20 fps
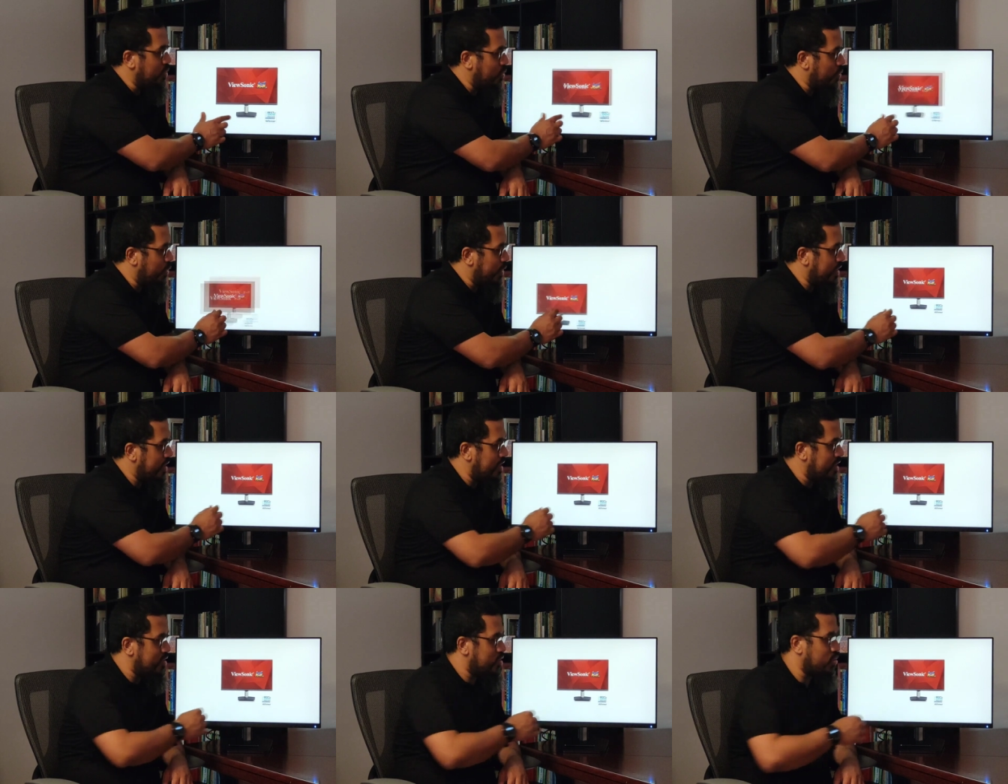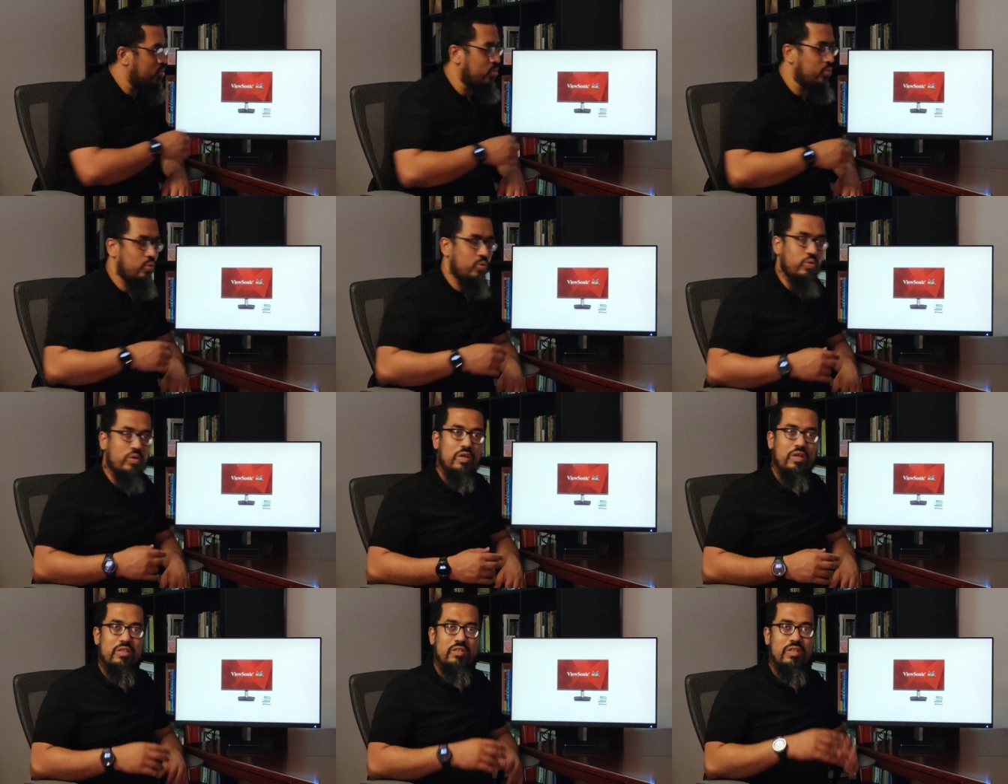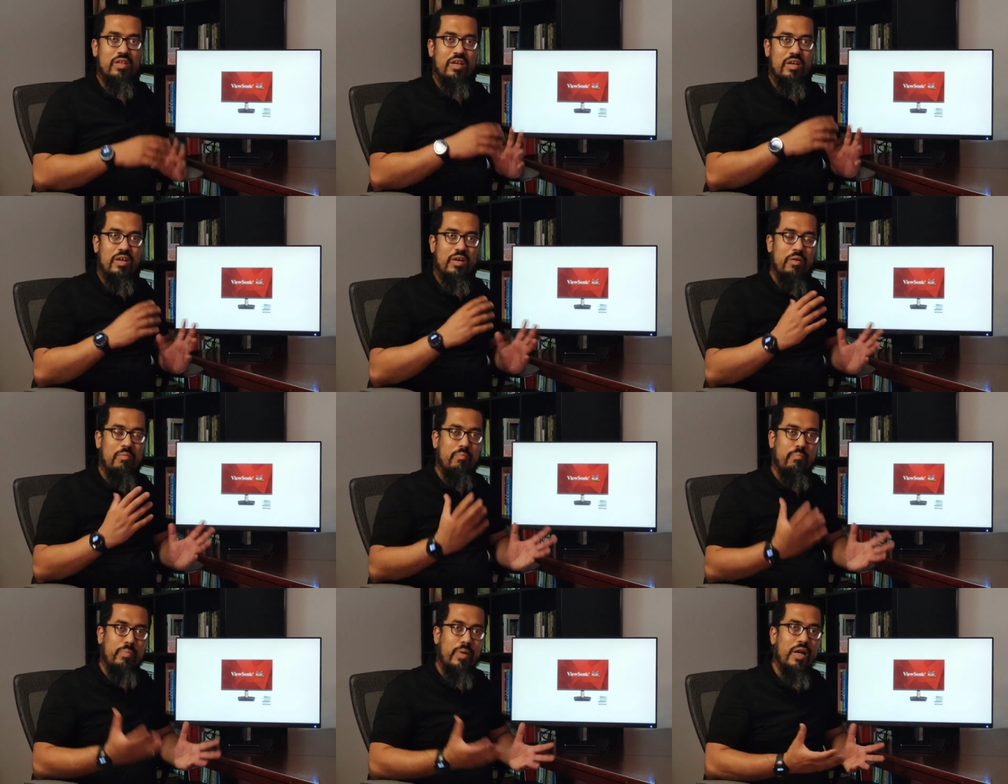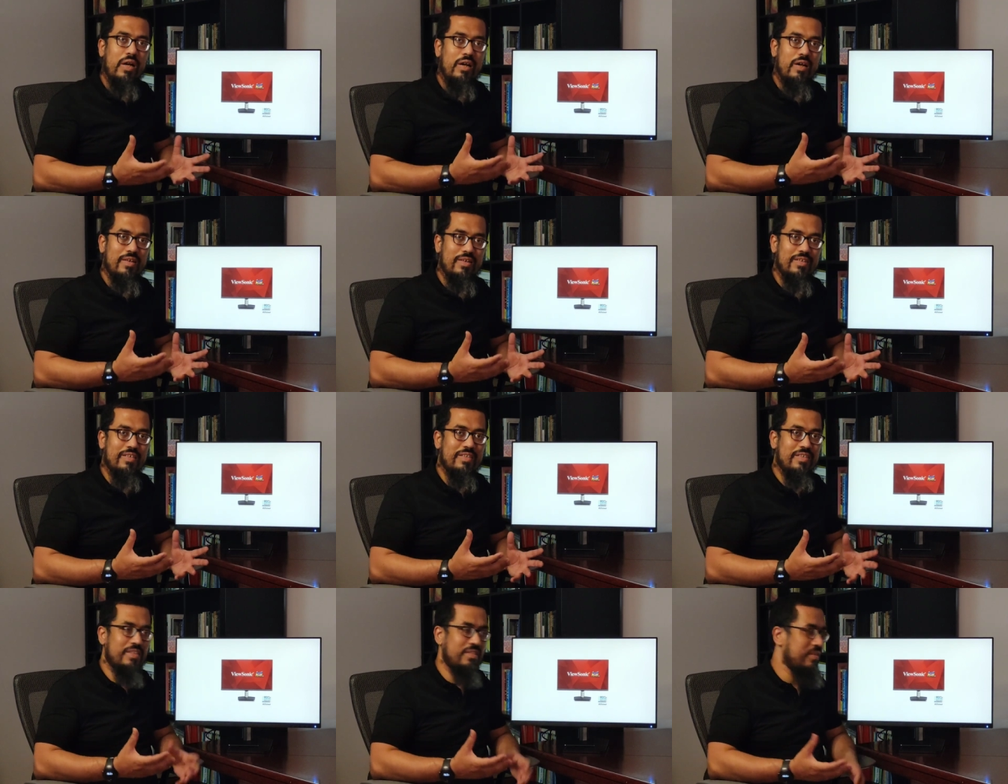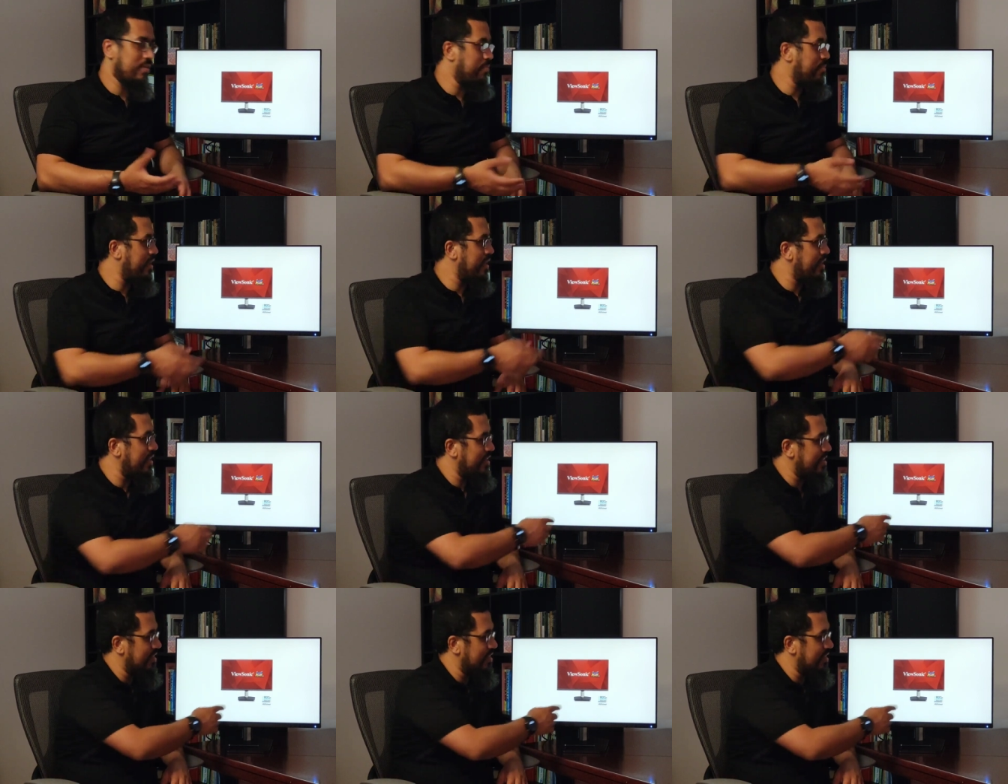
you quickly through the build